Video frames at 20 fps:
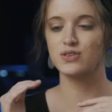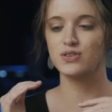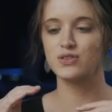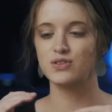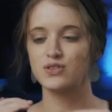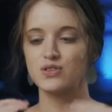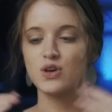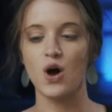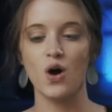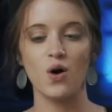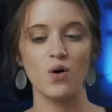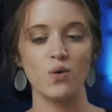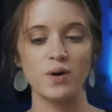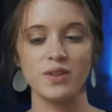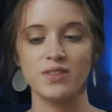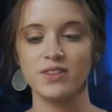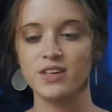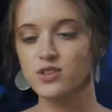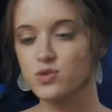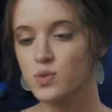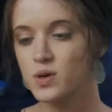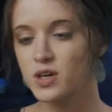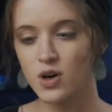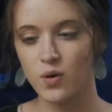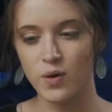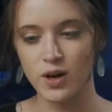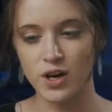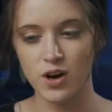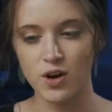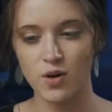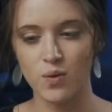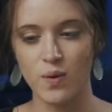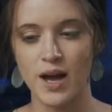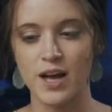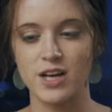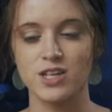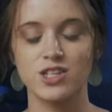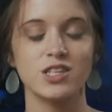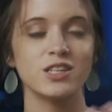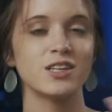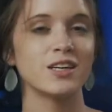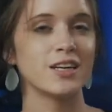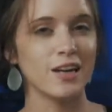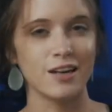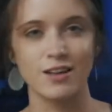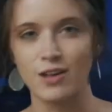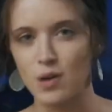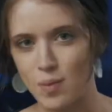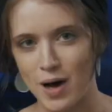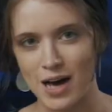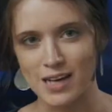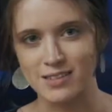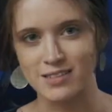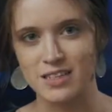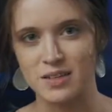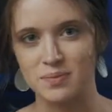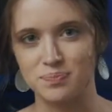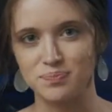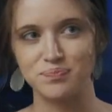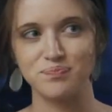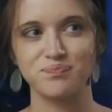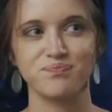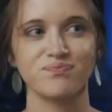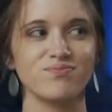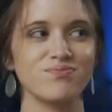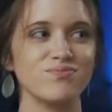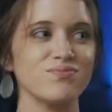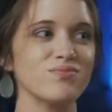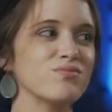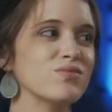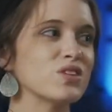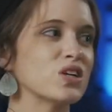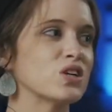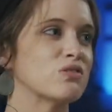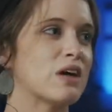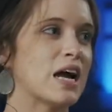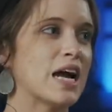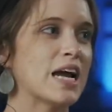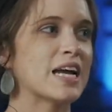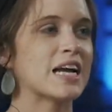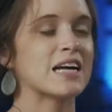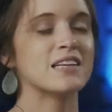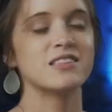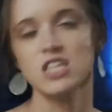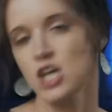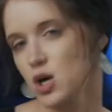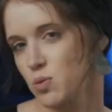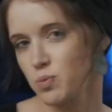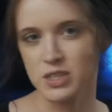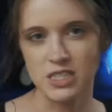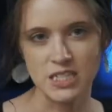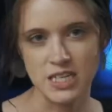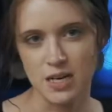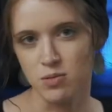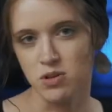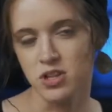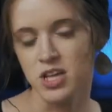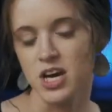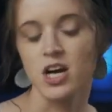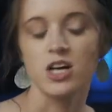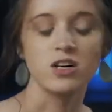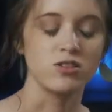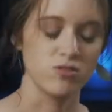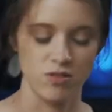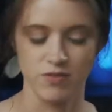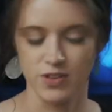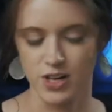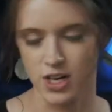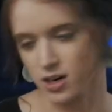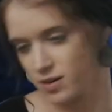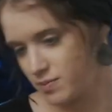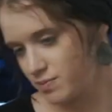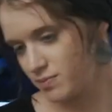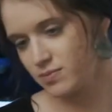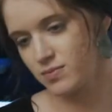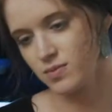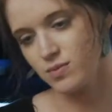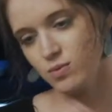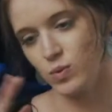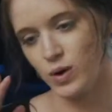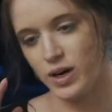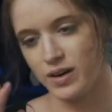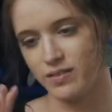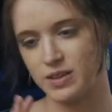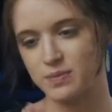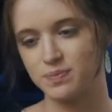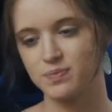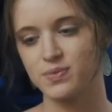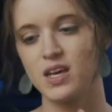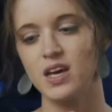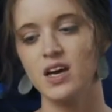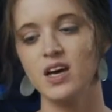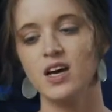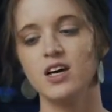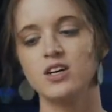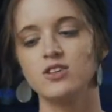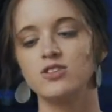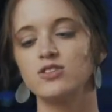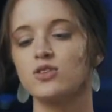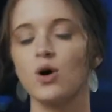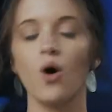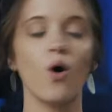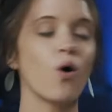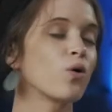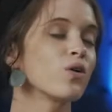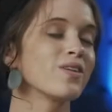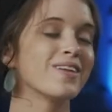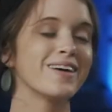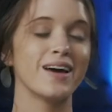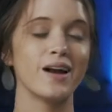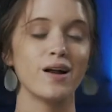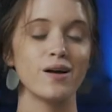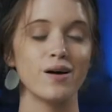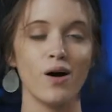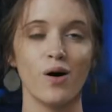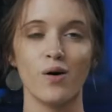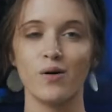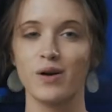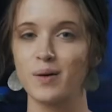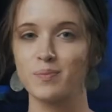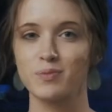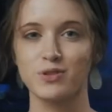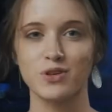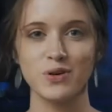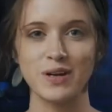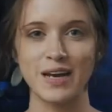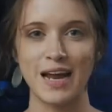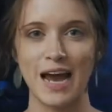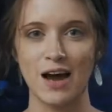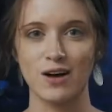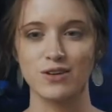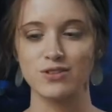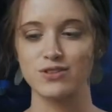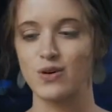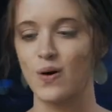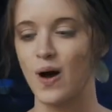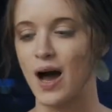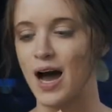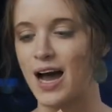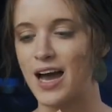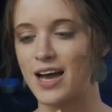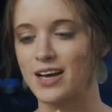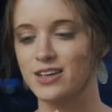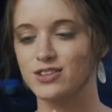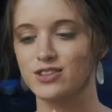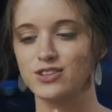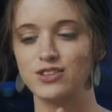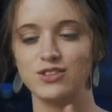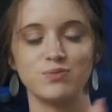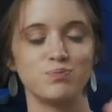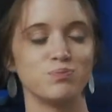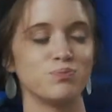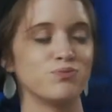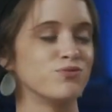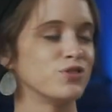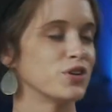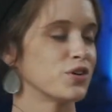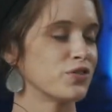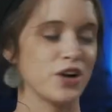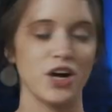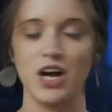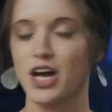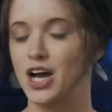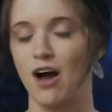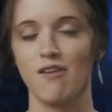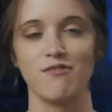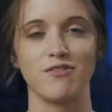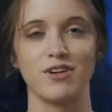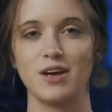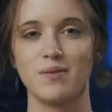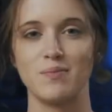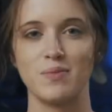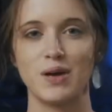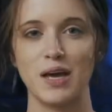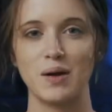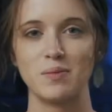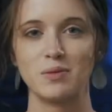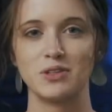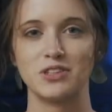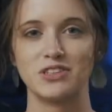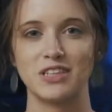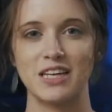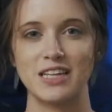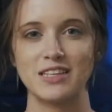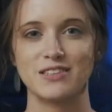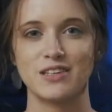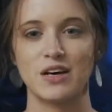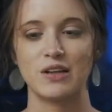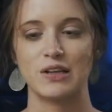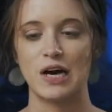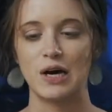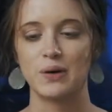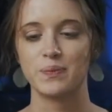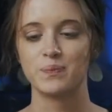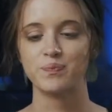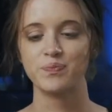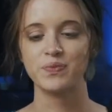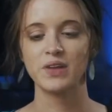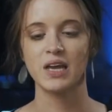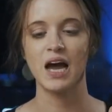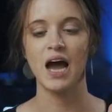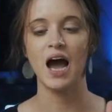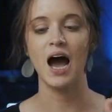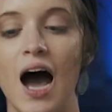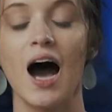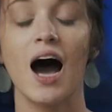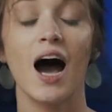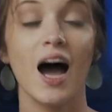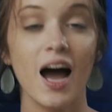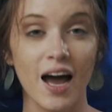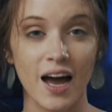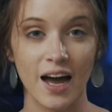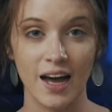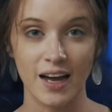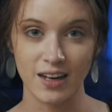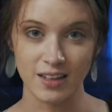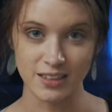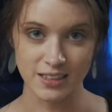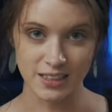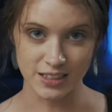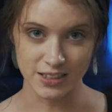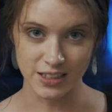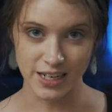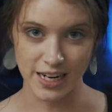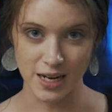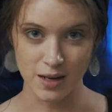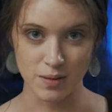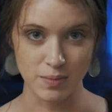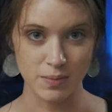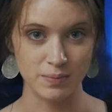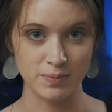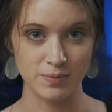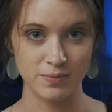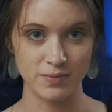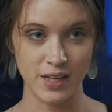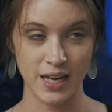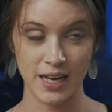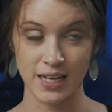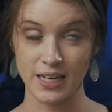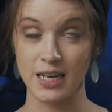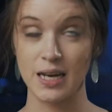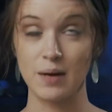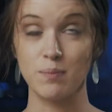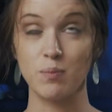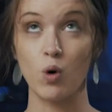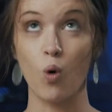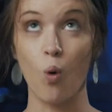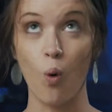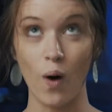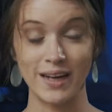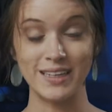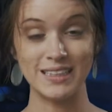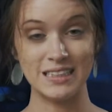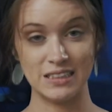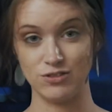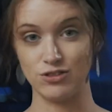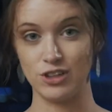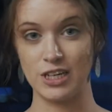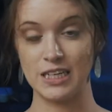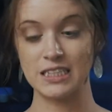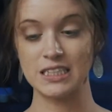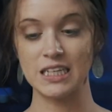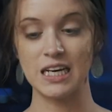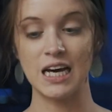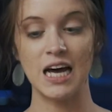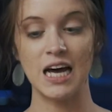So when things weren't going her way, she could get a little bossy, right? Kenzie, don't put the table there, it goes over here, whatever. She'll totally own up to it now, so I feel very confident in being able to say this out loud. I, on the other hand, am quite different.